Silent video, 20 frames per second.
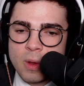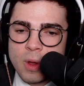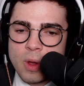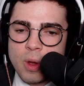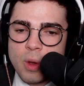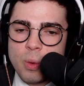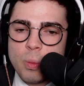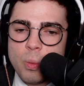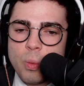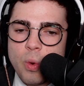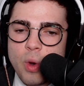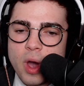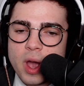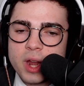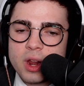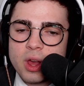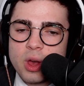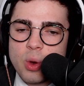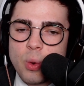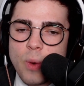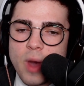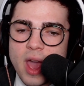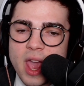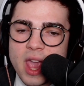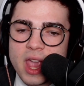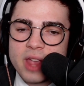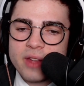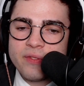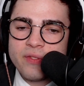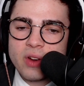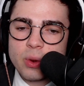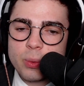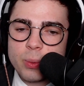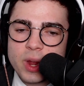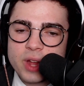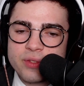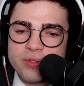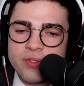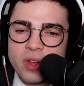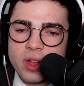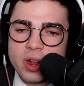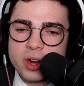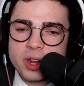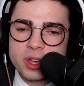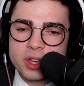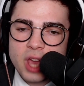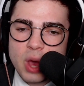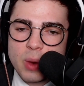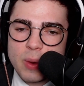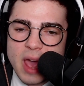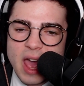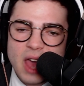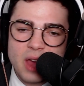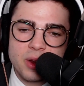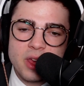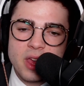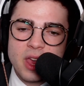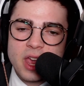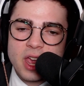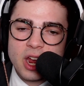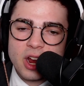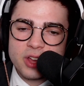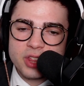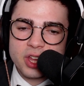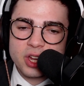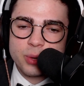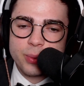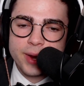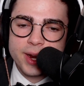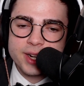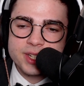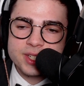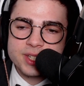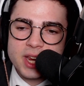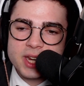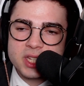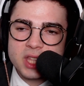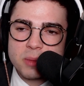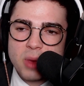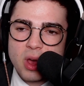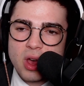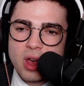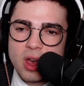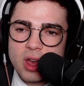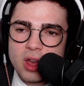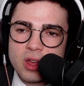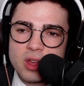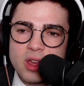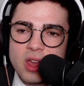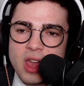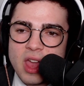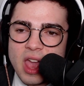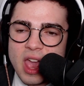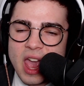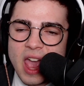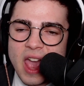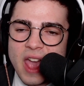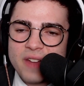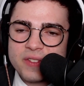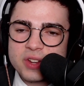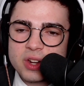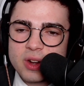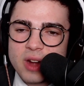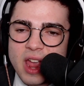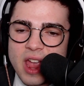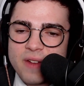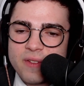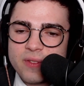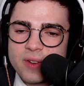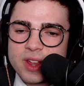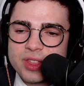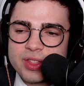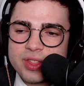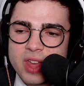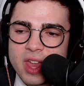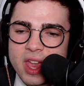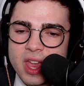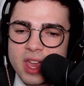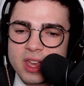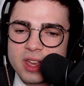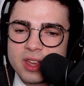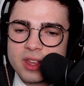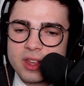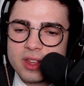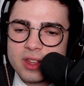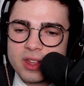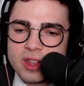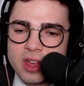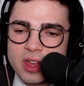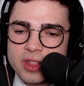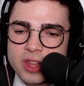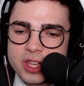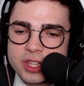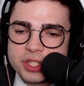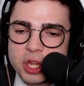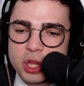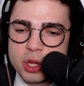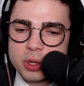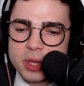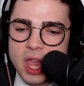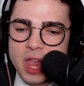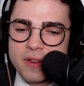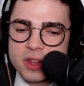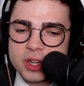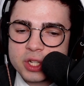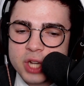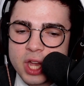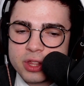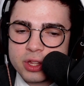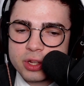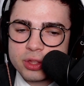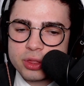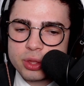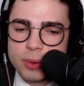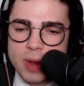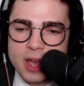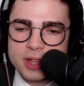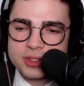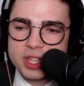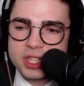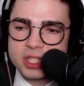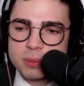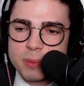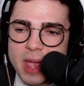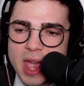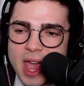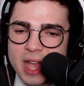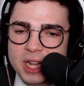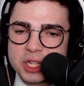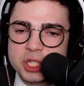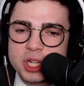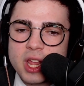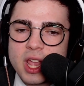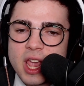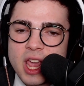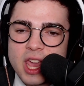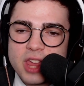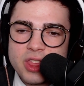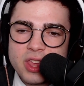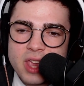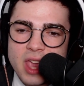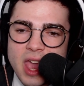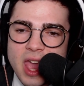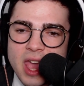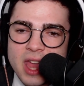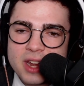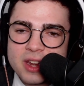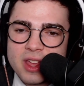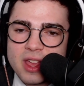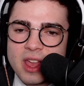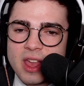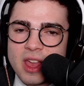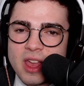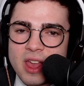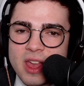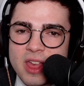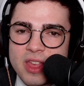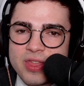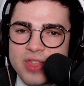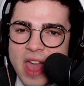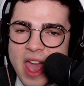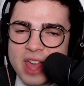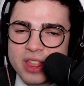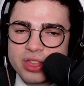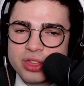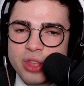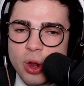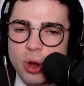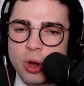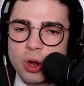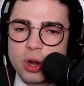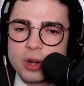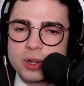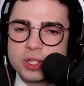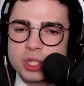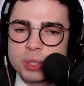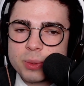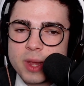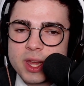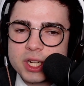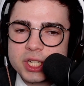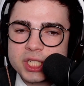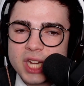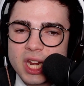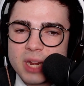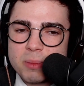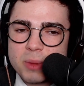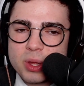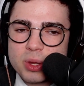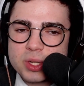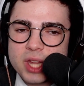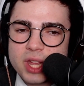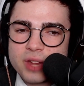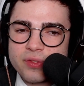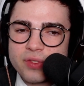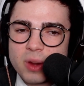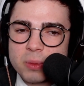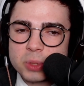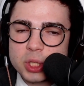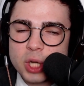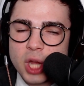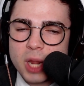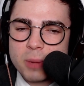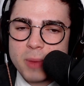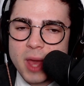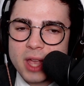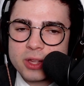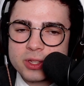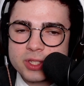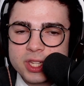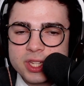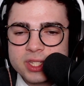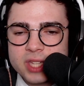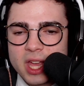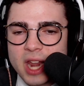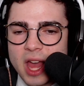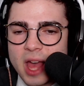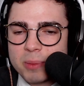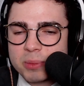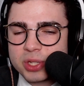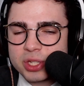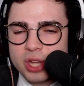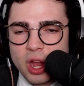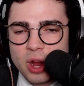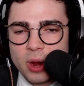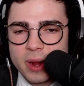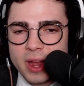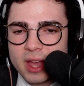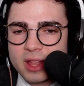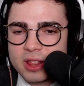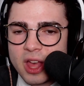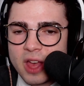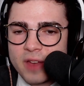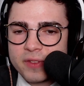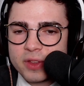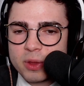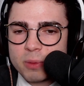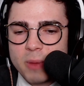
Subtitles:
What a way for Ric Flair to go out here on the grandest stage of them all. After everything these two gave each other throughout this match. In the end, that third sweet chin music from Shawn Michaels. He said, I'm sorry, I love you.